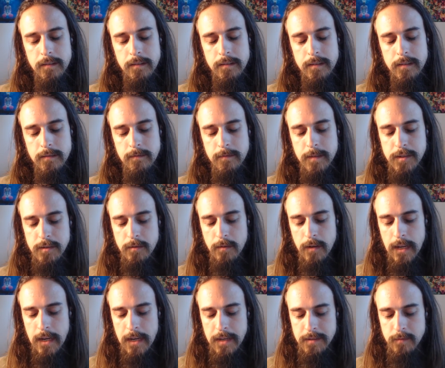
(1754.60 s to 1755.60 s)
to
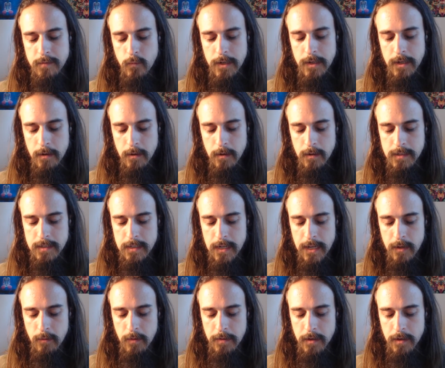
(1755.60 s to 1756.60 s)
visualize what it looks
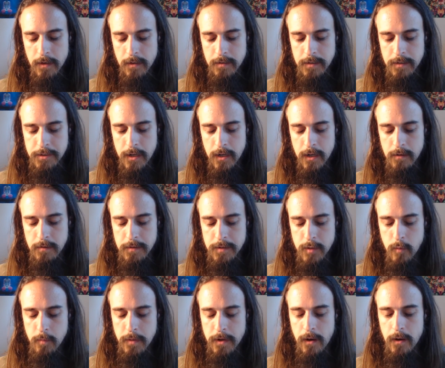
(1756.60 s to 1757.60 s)
like with all the chakras
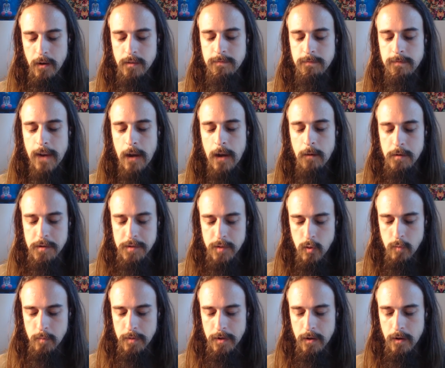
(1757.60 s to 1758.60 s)
open, all the flowers
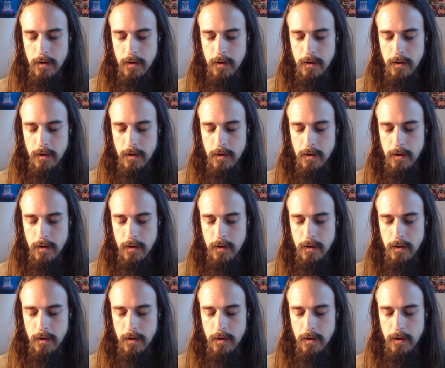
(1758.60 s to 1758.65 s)
open,